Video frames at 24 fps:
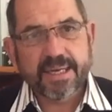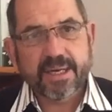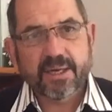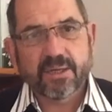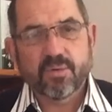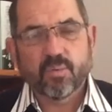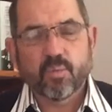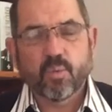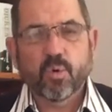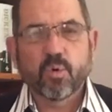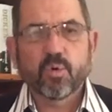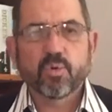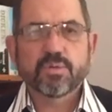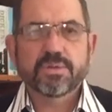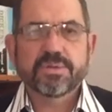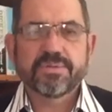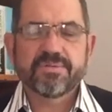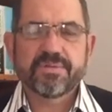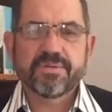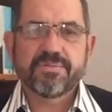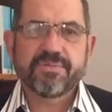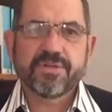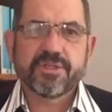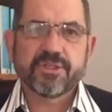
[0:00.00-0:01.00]
down walls
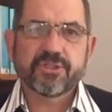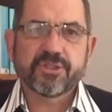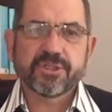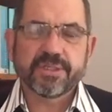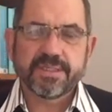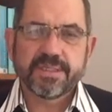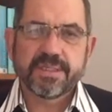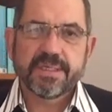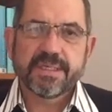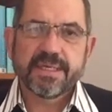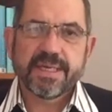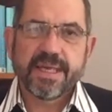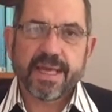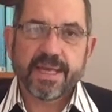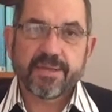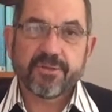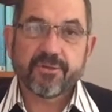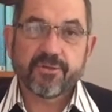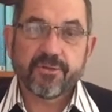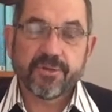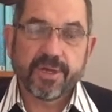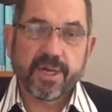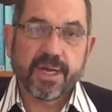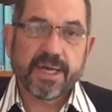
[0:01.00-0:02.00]
of division and
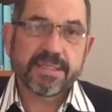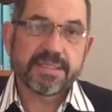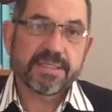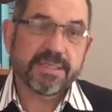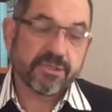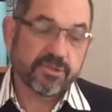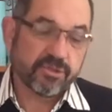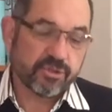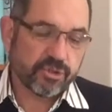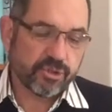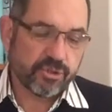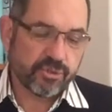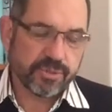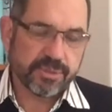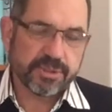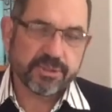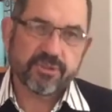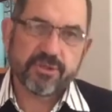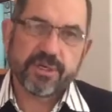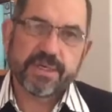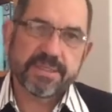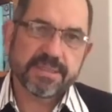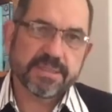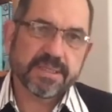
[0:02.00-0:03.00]
uniting Jew and
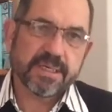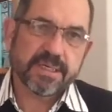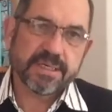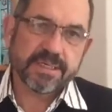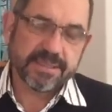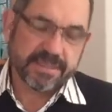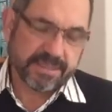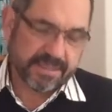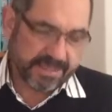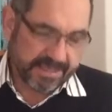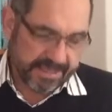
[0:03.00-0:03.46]
Gentile in the